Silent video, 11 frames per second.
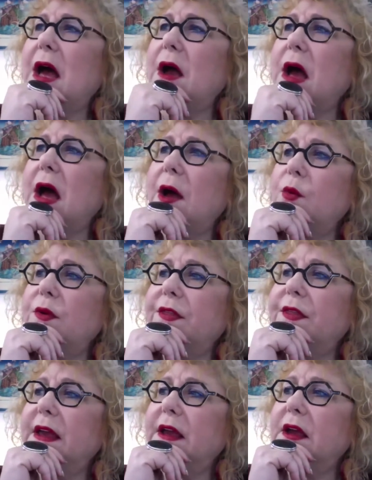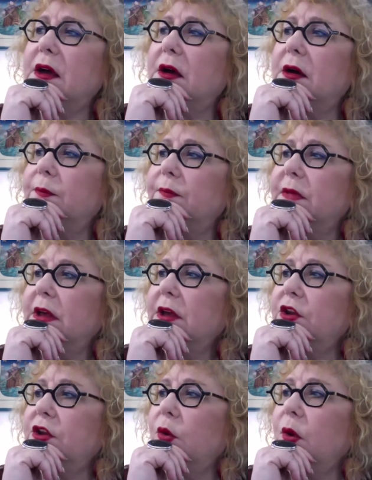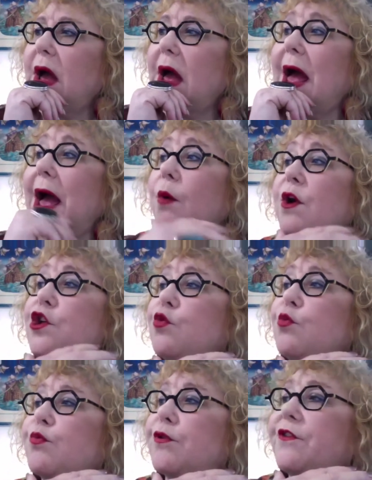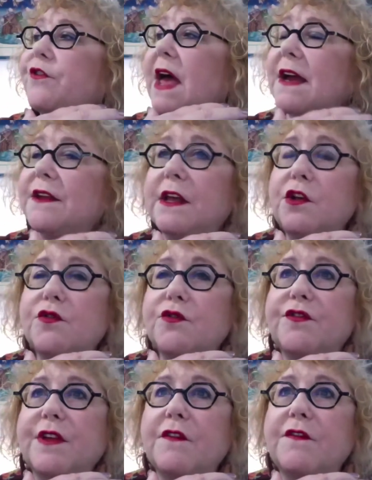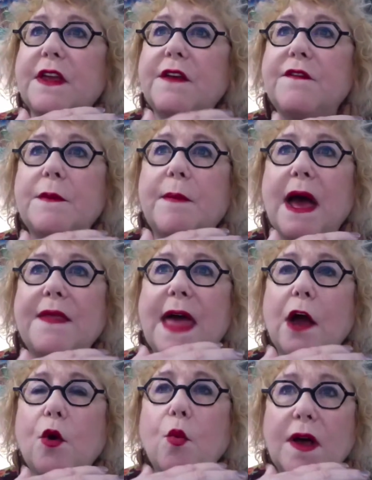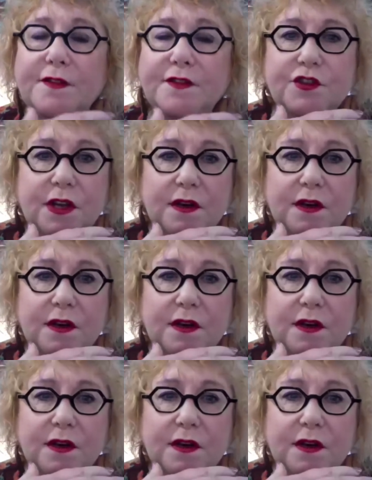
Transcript: I would think, how are you protecting yourself even by that question?